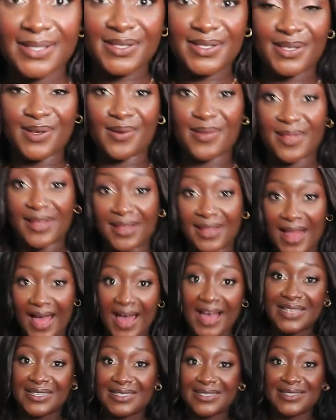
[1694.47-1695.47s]
So the
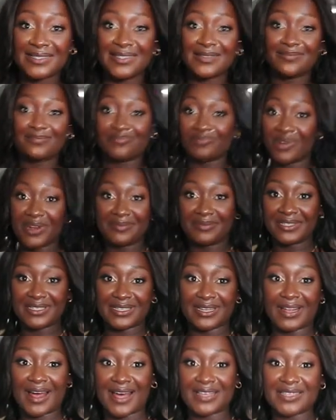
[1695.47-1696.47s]
last, pretty much the
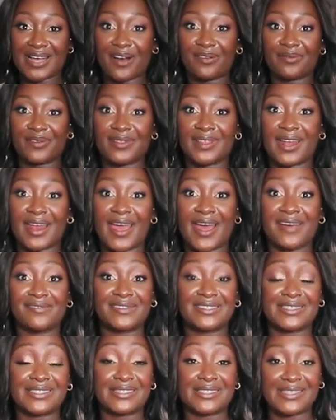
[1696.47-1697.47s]
last outfit that I have
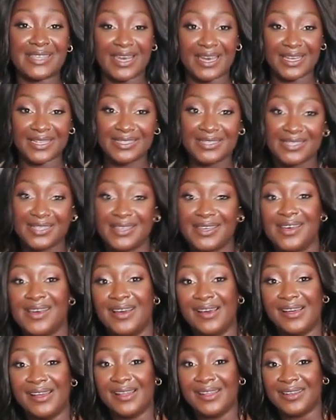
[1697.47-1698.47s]
is this skirt.
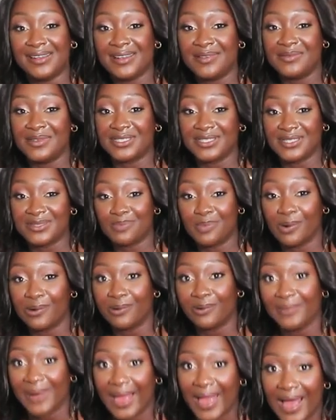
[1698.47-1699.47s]
Let me just
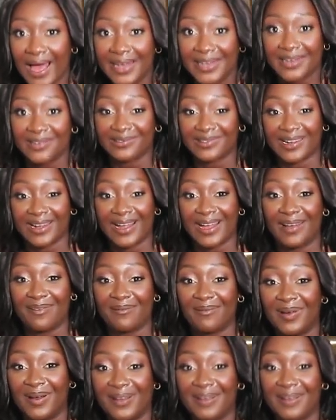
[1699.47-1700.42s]
pull my underwear up.